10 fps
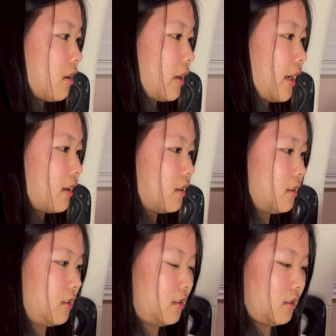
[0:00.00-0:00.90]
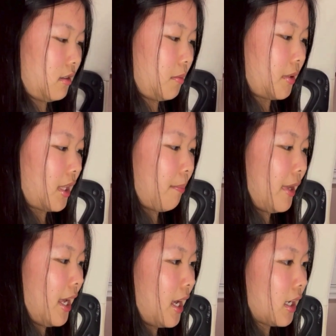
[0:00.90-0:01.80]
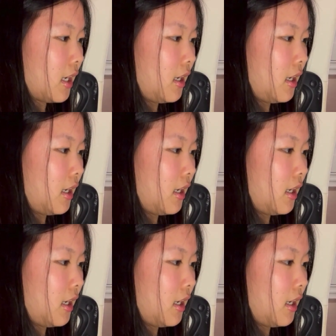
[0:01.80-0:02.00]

Okay, let me put that back.